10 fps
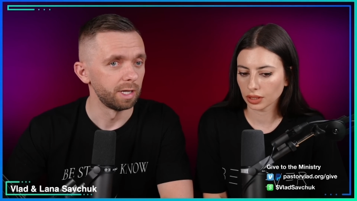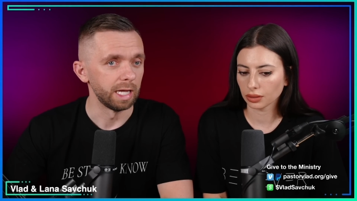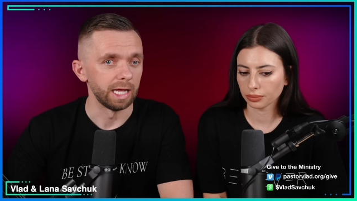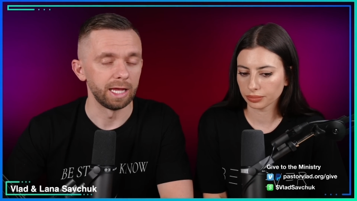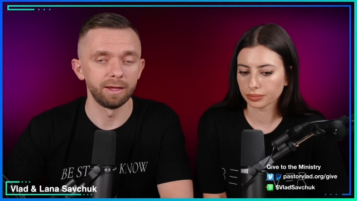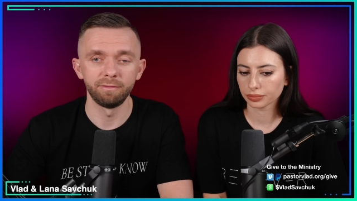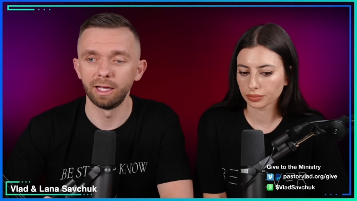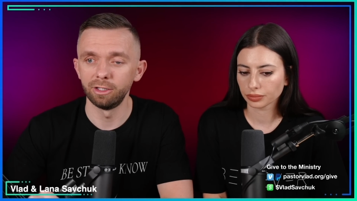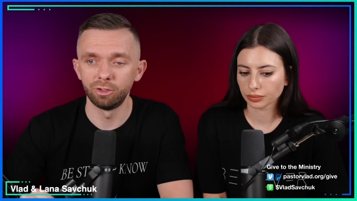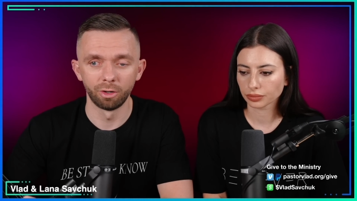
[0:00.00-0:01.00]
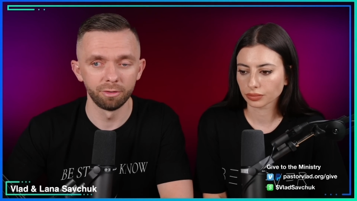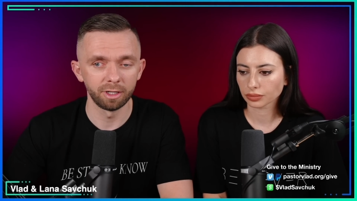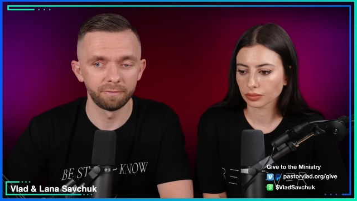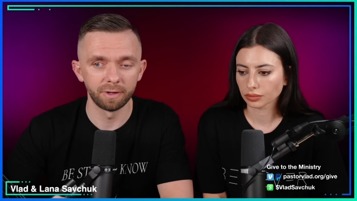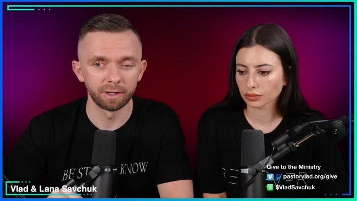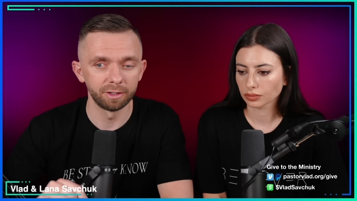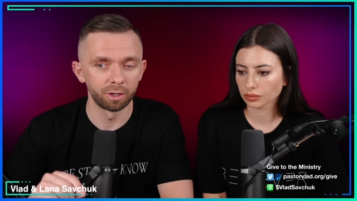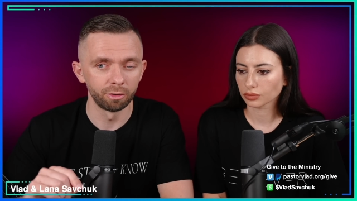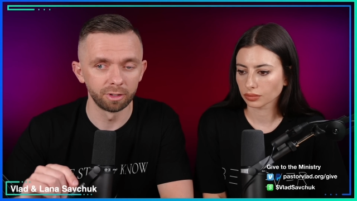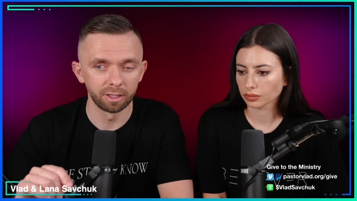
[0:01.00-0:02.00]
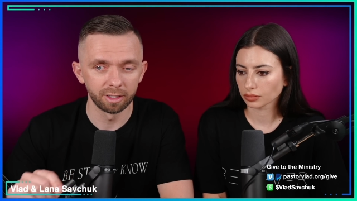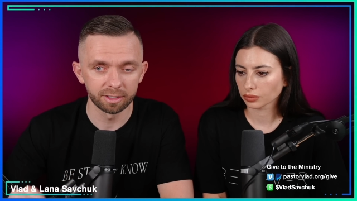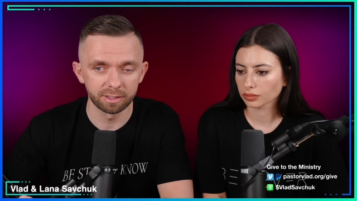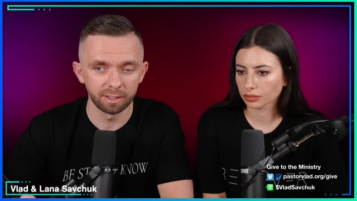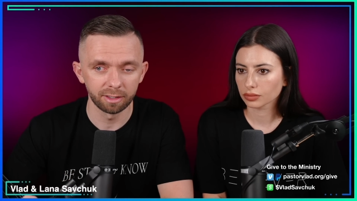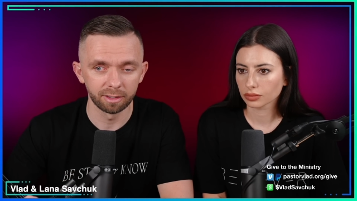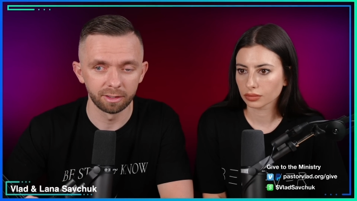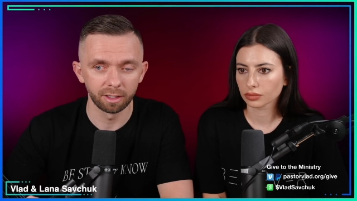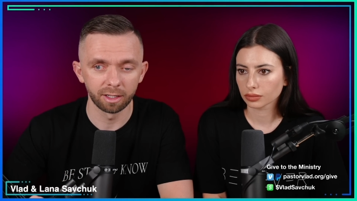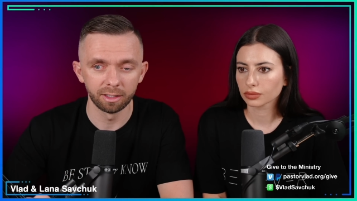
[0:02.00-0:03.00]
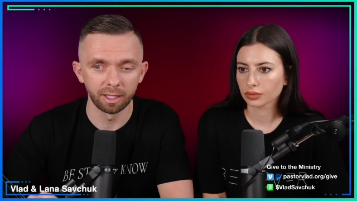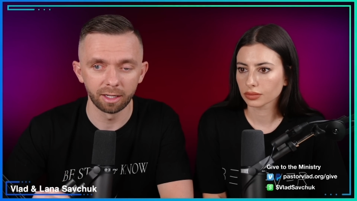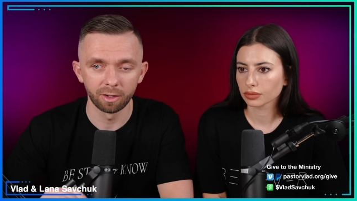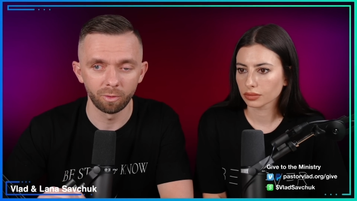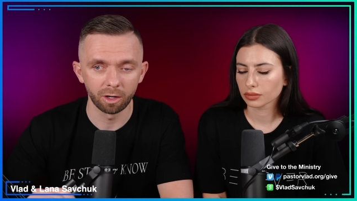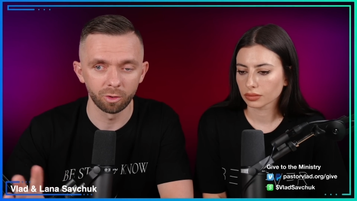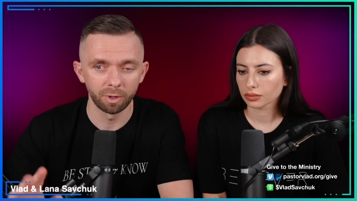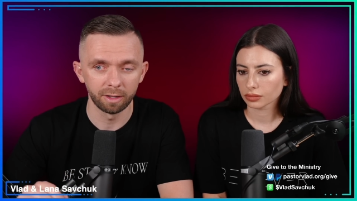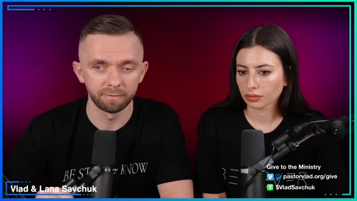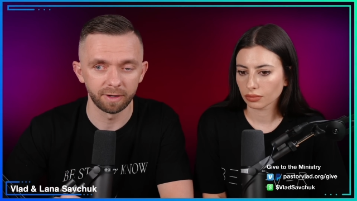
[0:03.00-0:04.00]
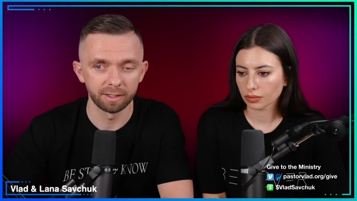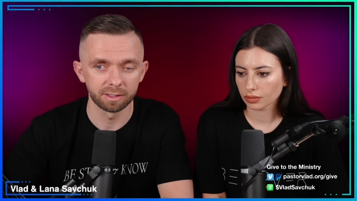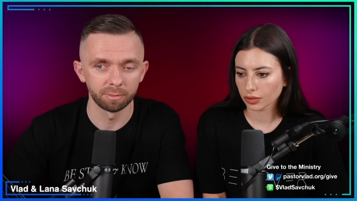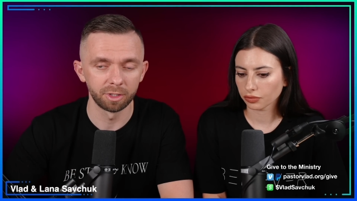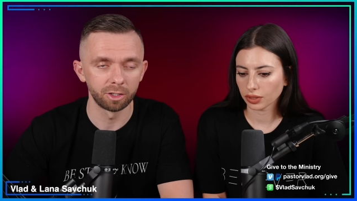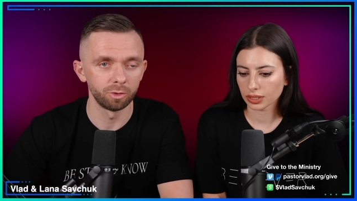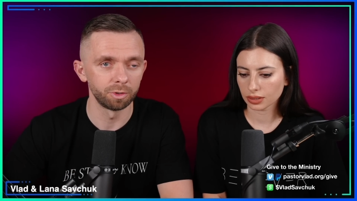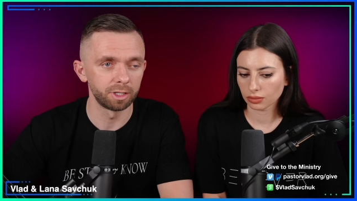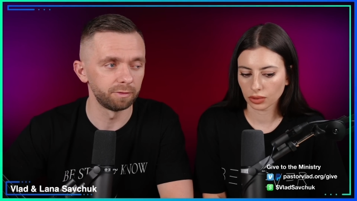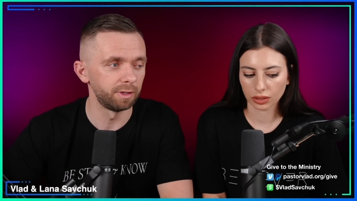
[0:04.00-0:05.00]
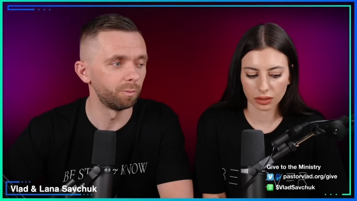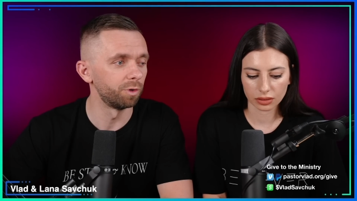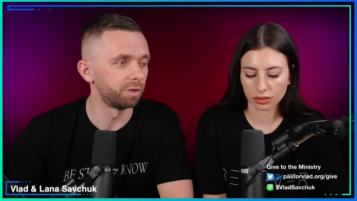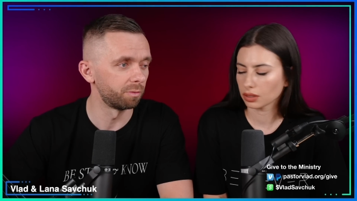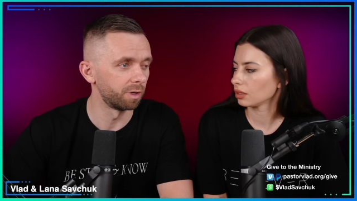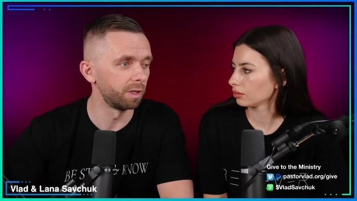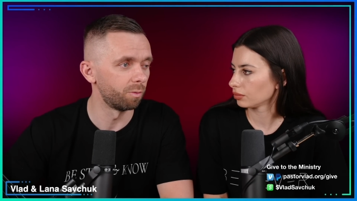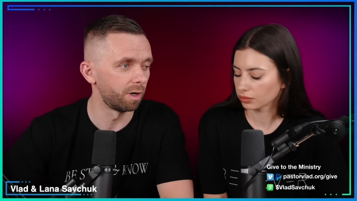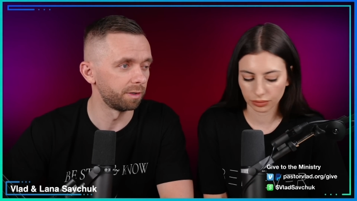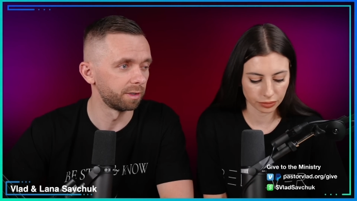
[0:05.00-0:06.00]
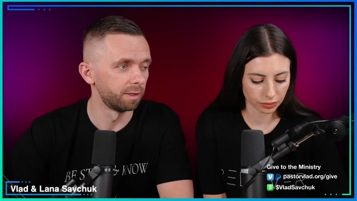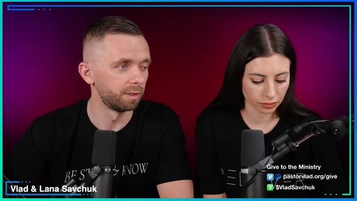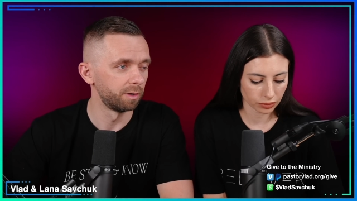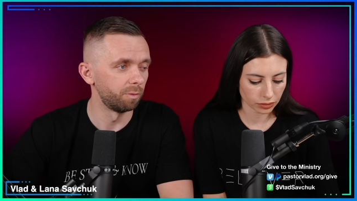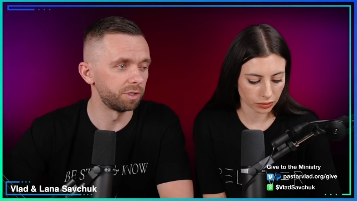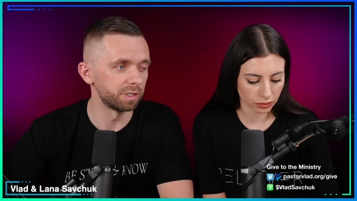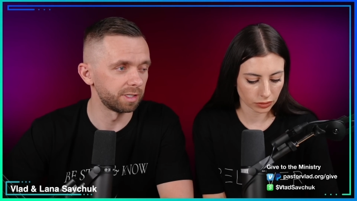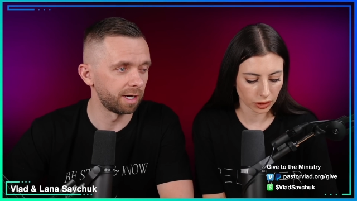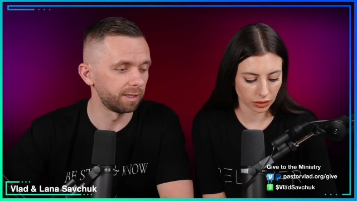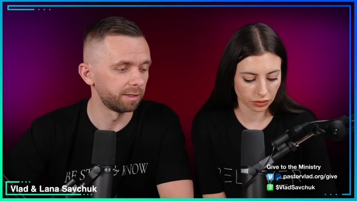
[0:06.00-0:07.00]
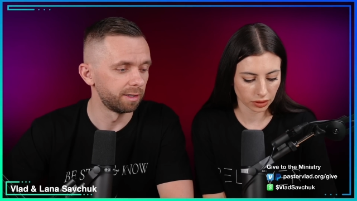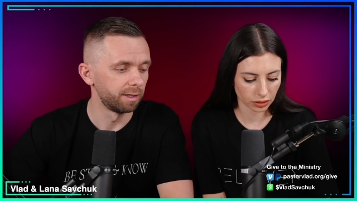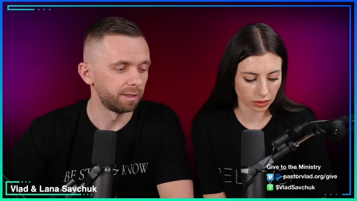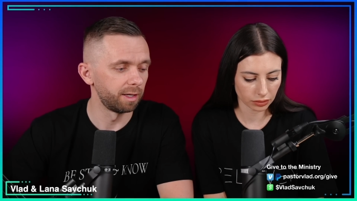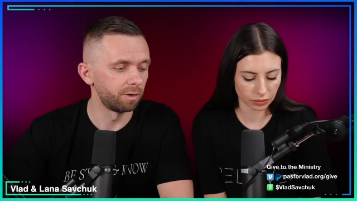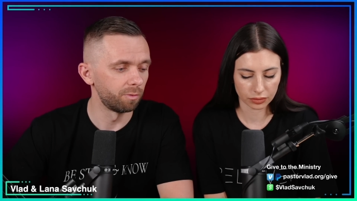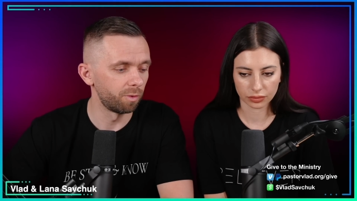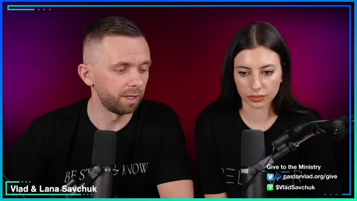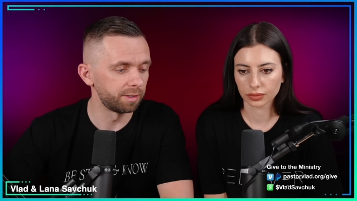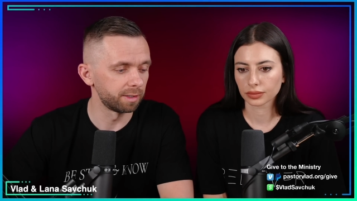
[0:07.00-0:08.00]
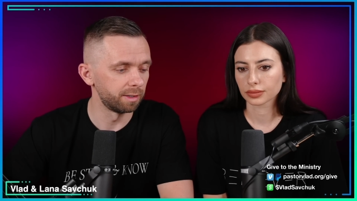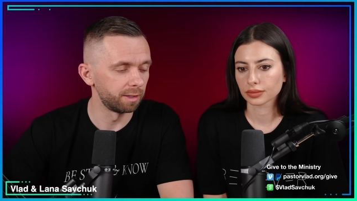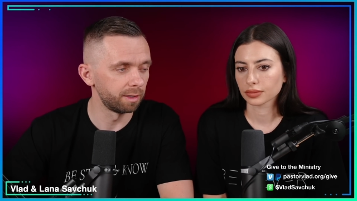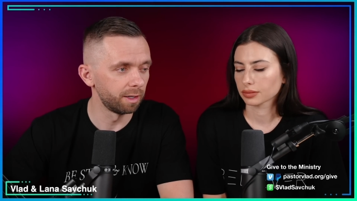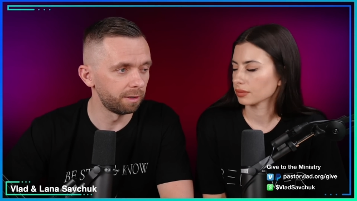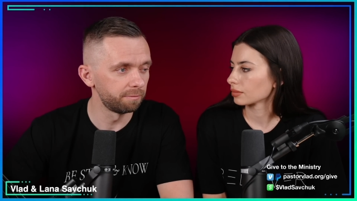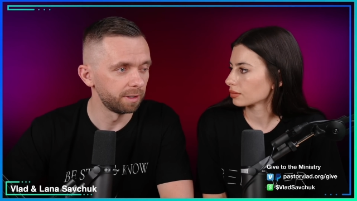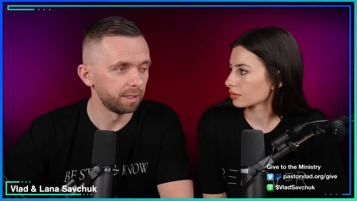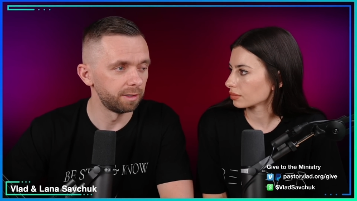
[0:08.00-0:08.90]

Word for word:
Speaker 1: If they don't, if they're, they're only lusting, they're, they're going to walk away and find somebody find who will give them else, what they yeah. really want, mm -hmm. which is not, Definitely. they don't want uh, love, they